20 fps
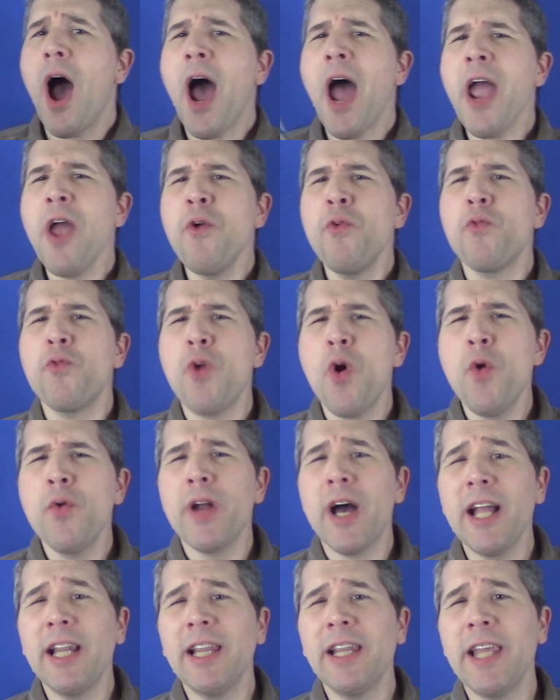I wrote
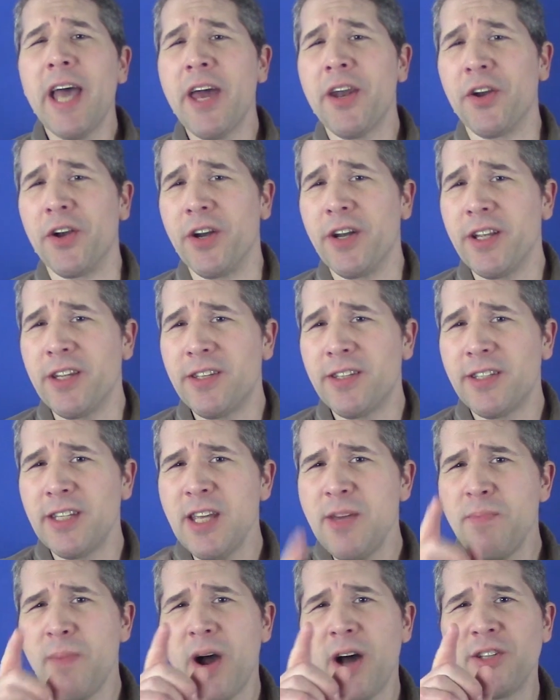a letter to
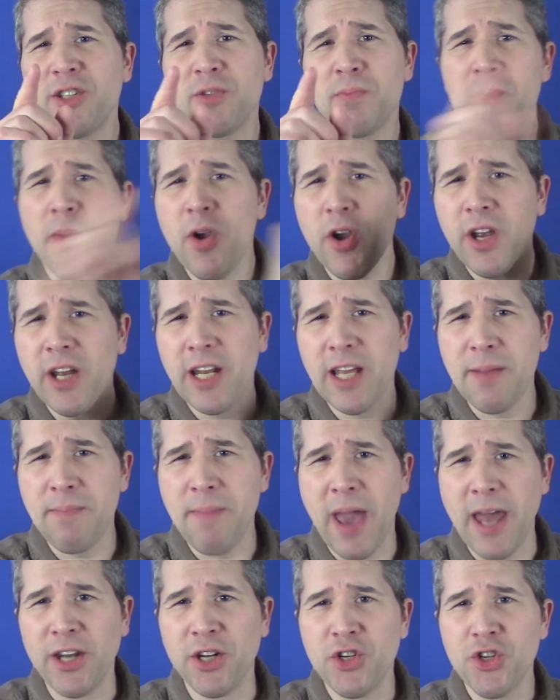CMON's marketing
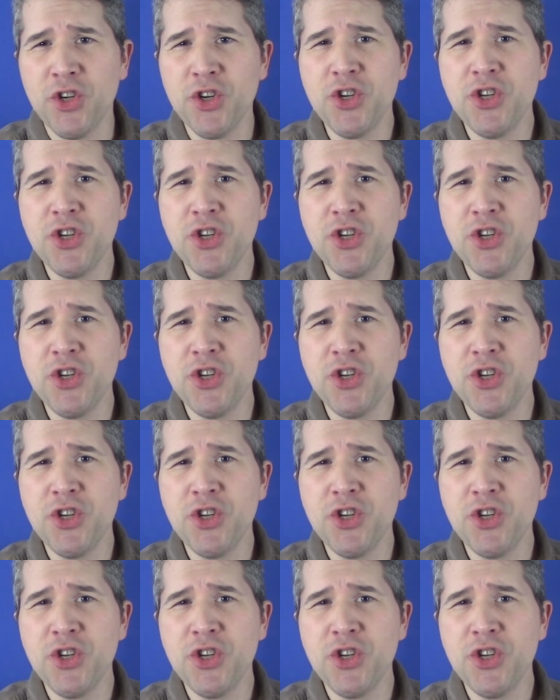manager,